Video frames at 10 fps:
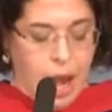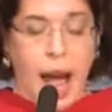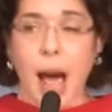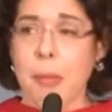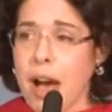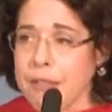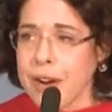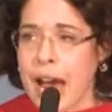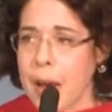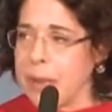I'm all for
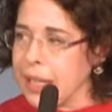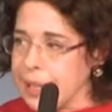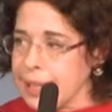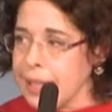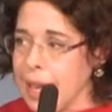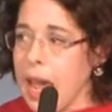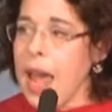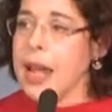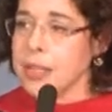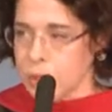happiness,
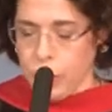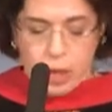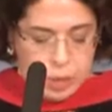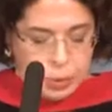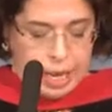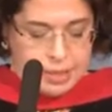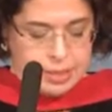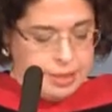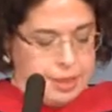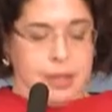and so are you
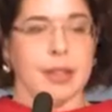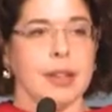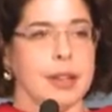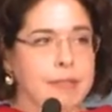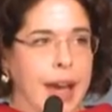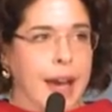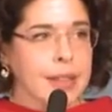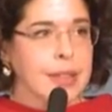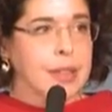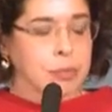guys. In
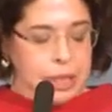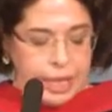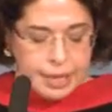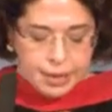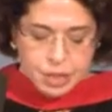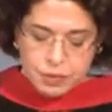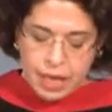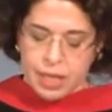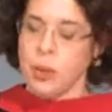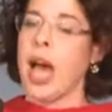fact, millennials
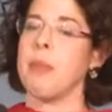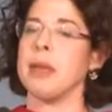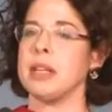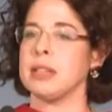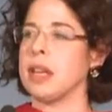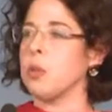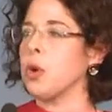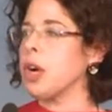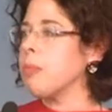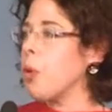value happiness at
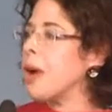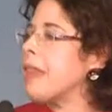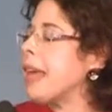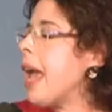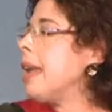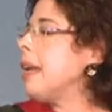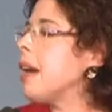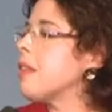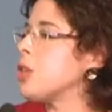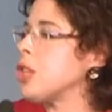work more than any
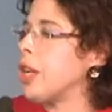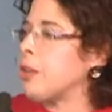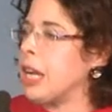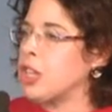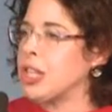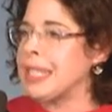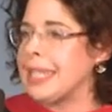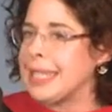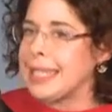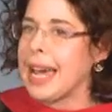other generation
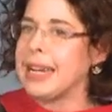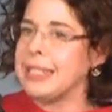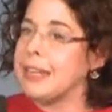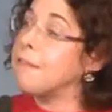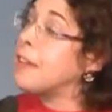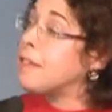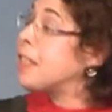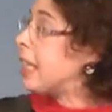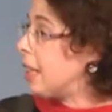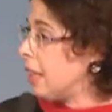since
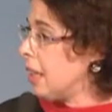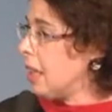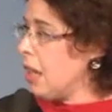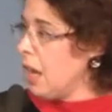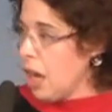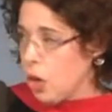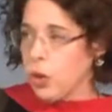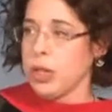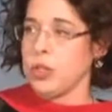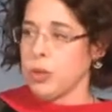1950,
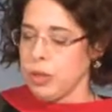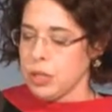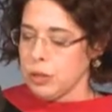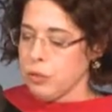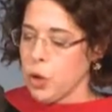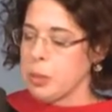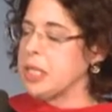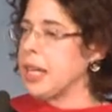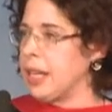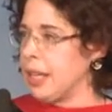according to a recent Forbes
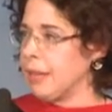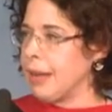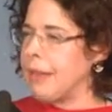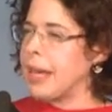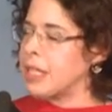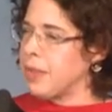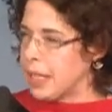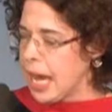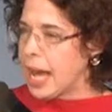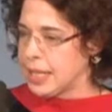study, and that's
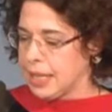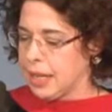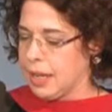fantastic.